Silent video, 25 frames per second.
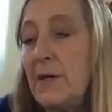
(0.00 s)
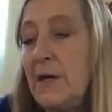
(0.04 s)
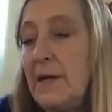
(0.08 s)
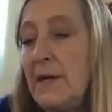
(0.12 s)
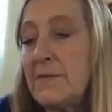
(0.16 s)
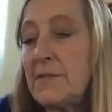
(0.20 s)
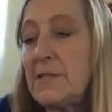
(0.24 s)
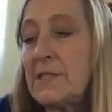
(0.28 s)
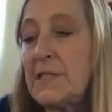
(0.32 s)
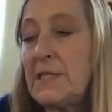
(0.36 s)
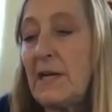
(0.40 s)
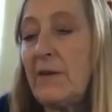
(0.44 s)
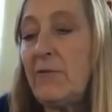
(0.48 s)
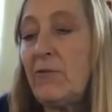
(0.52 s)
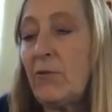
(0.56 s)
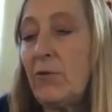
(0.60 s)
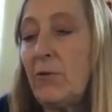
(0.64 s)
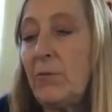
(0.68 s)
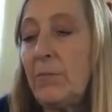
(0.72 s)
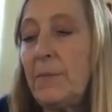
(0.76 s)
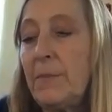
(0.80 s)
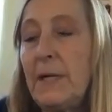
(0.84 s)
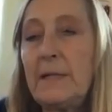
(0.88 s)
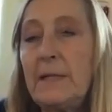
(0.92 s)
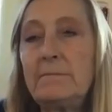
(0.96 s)
I have
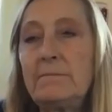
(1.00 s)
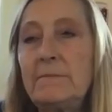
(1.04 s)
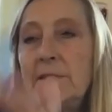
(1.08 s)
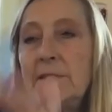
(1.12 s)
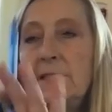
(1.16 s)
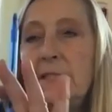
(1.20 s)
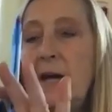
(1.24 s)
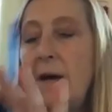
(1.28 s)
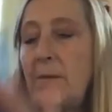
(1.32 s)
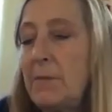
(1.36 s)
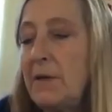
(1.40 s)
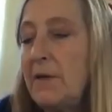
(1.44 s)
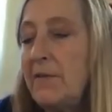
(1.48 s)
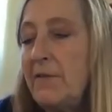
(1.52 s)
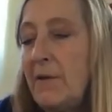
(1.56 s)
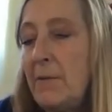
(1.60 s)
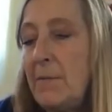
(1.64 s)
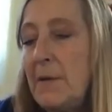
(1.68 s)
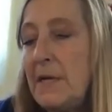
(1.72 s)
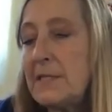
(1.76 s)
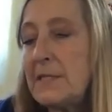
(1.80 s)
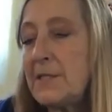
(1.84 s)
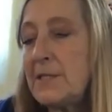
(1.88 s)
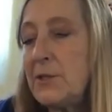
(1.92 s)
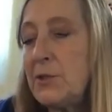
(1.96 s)
several, but stop me if
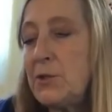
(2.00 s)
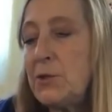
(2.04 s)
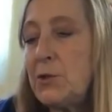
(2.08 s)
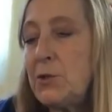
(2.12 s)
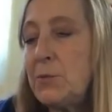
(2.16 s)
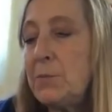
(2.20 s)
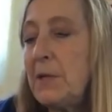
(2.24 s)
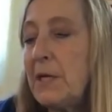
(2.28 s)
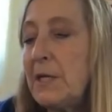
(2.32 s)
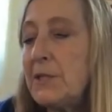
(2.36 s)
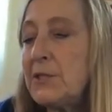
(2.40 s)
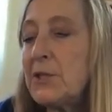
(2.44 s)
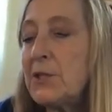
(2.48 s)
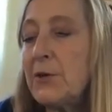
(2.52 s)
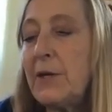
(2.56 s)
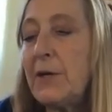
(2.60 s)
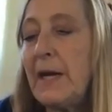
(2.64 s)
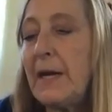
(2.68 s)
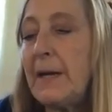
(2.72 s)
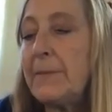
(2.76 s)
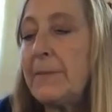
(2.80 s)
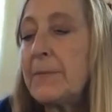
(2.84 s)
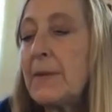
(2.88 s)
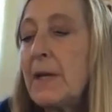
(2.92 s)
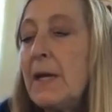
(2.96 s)
I'm asking you too much.
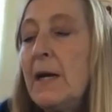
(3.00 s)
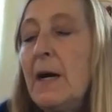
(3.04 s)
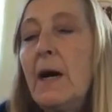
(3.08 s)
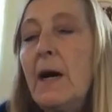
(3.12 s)
Okay.